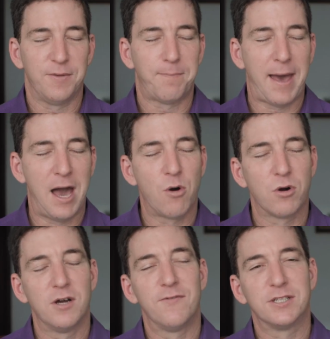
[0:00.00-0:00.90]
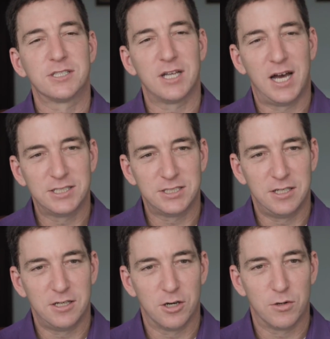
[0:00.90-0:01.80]
The power of the
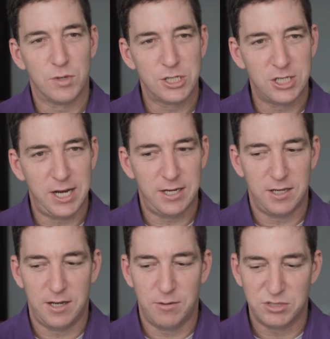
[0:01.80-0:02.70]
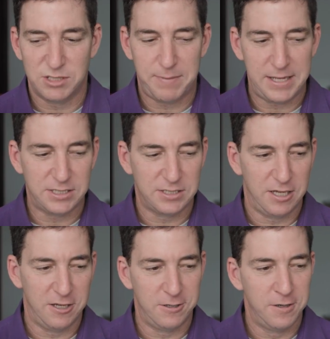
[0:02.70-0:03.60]
Stasi originated and was based
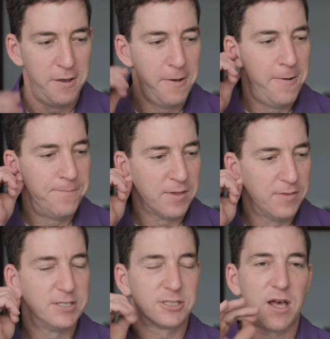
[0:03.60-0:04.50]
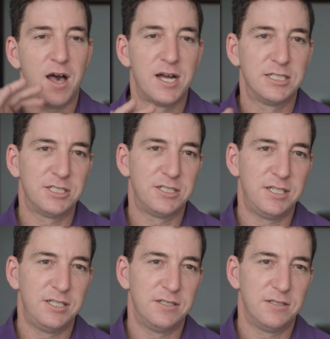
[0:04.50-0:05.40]
in this
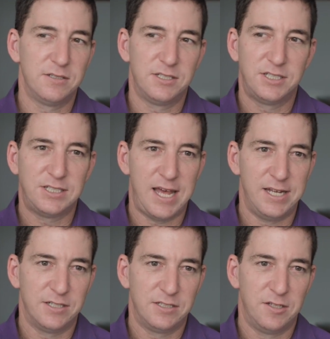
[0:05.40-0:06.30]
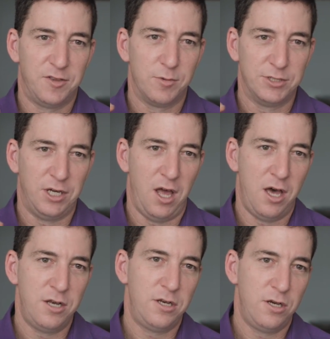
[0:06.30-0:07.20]
constant sense that there was an
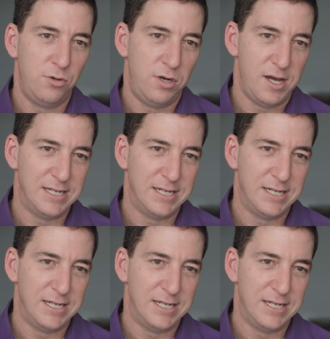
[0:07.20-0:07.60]
unknown,